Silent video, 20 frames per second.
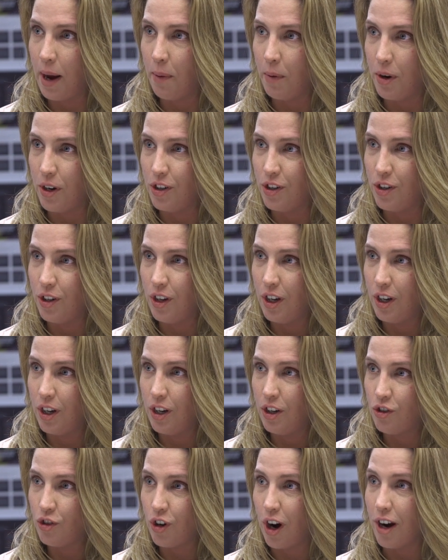I would
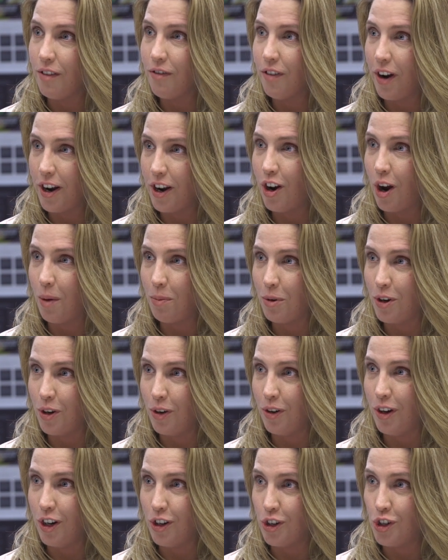try to find an
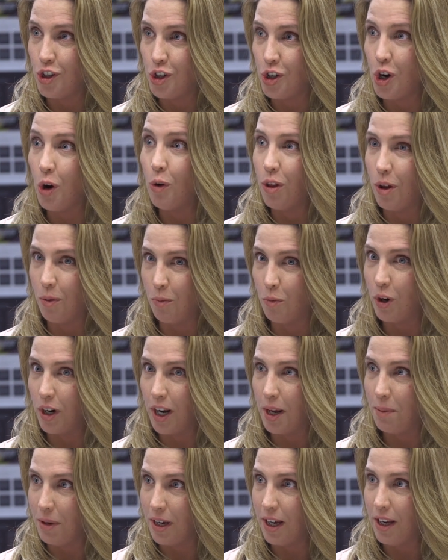opportunity to show them what
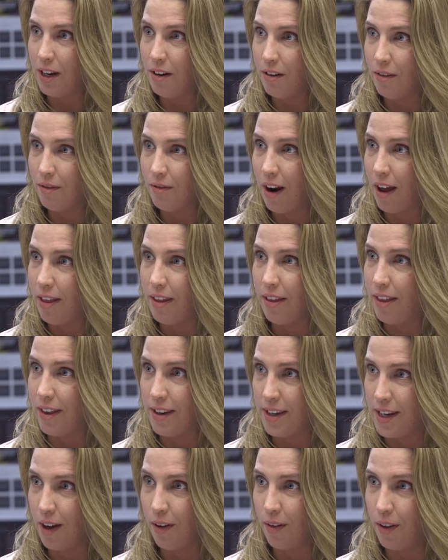I mean rather than
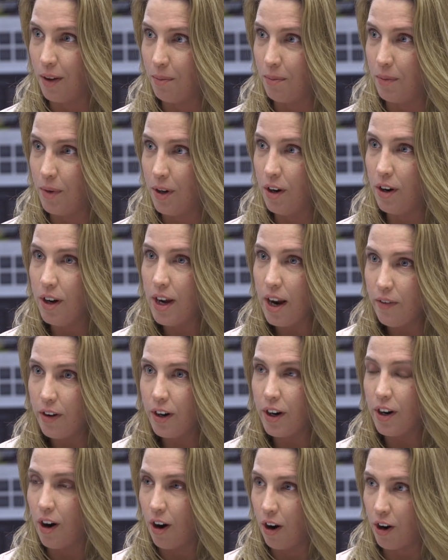tell them. You're never
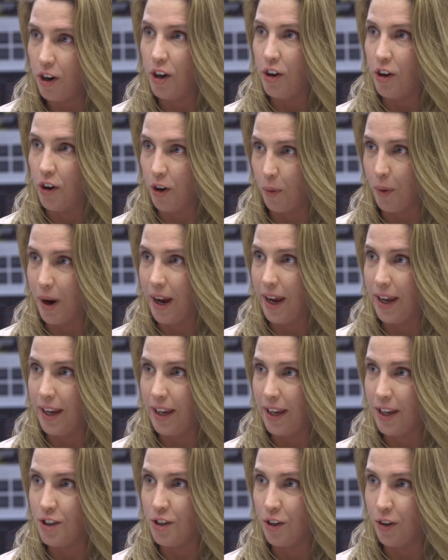going to argue your way
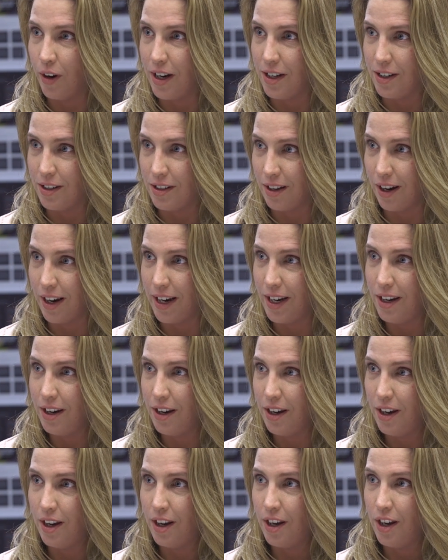into great
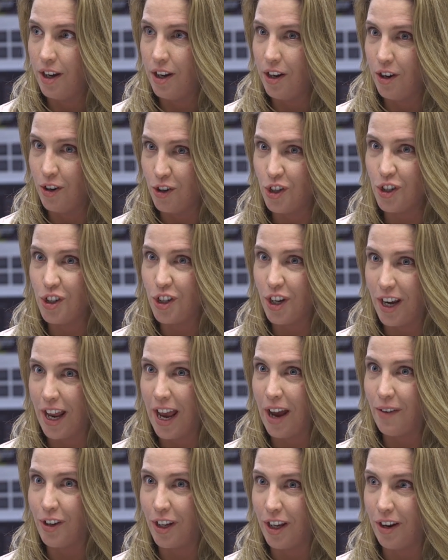design. You're just going to
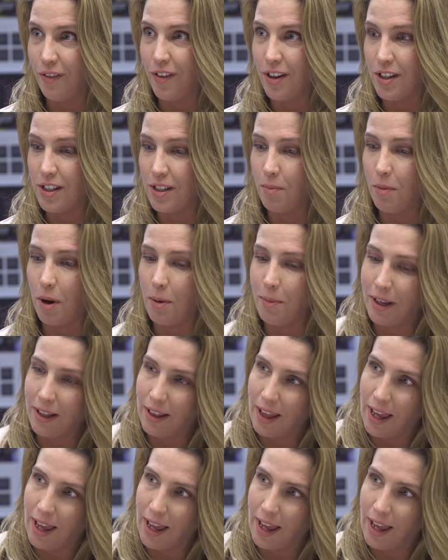have to convince them by being